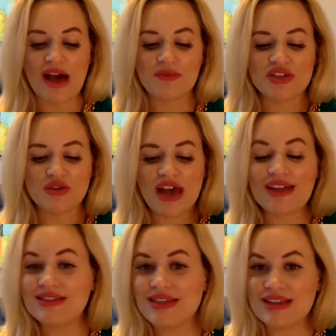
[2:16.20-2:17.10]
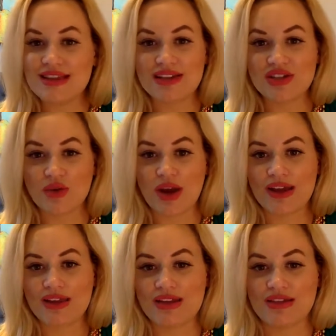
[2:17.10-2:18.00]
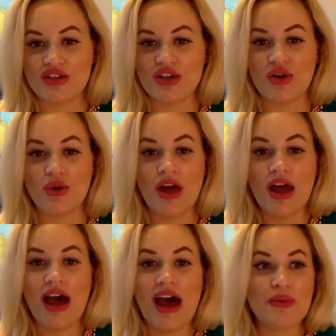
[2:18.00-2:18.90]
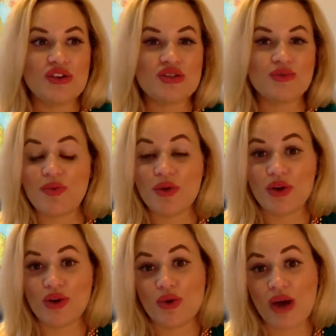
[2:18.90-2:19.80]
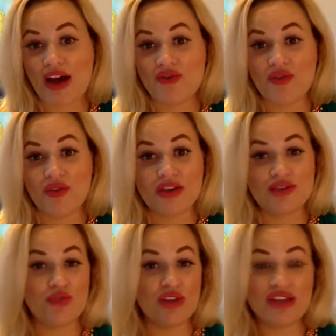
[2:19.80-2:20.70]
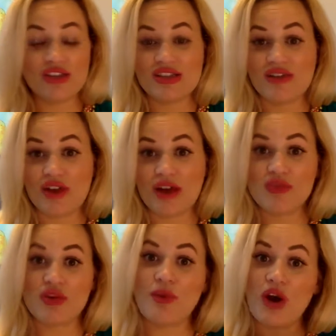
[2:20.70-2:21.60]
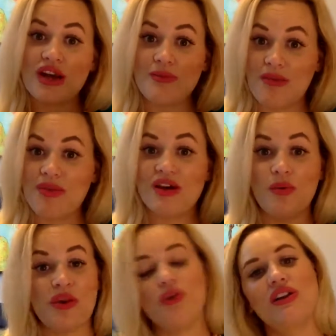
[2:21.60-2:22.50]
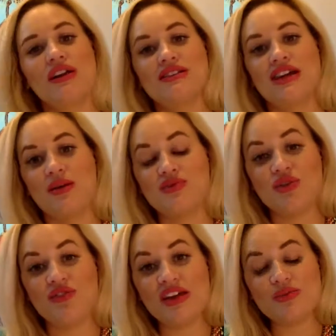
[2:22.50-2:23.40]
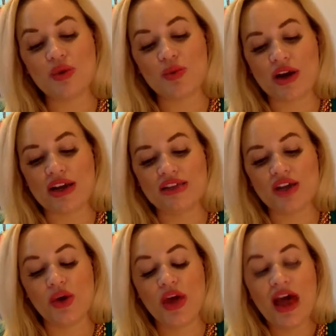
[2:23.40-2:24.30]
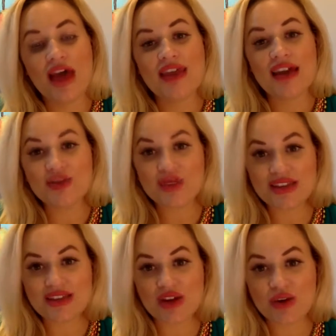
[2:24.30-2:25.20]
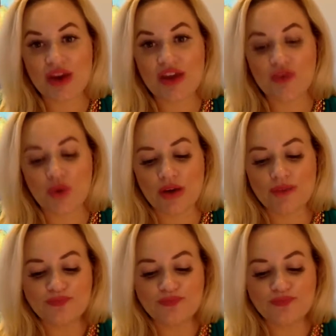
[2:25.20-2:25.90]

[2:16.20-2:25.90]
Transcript: So that's a great thing to do. Or just people who have really just never come to a party, maybe they'll be willing to come to a Facebook party. So that's what these are great for.